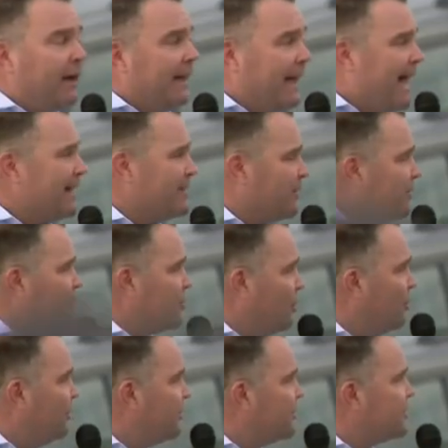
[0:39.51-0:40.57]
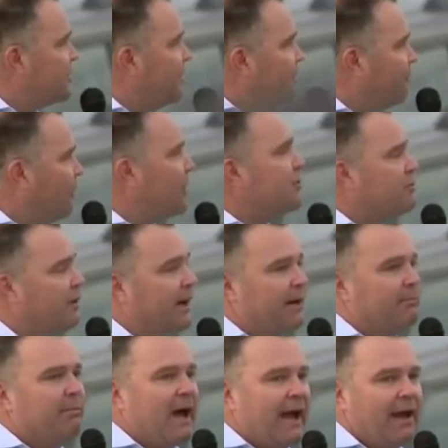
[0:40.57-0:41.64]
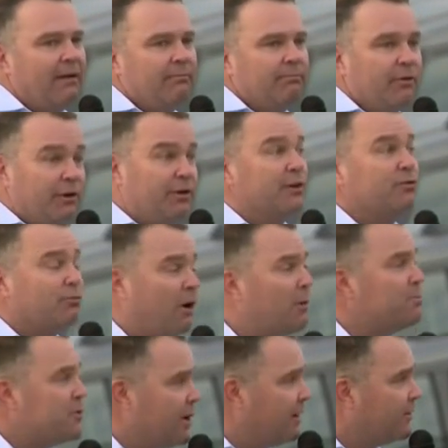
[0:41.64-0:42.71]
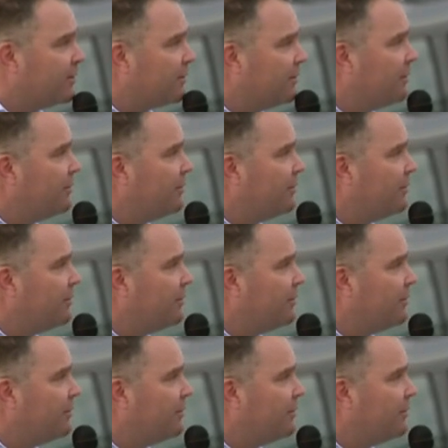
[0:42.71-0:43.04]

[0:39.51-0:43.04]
hearing lots of students frustrated by the disruptions.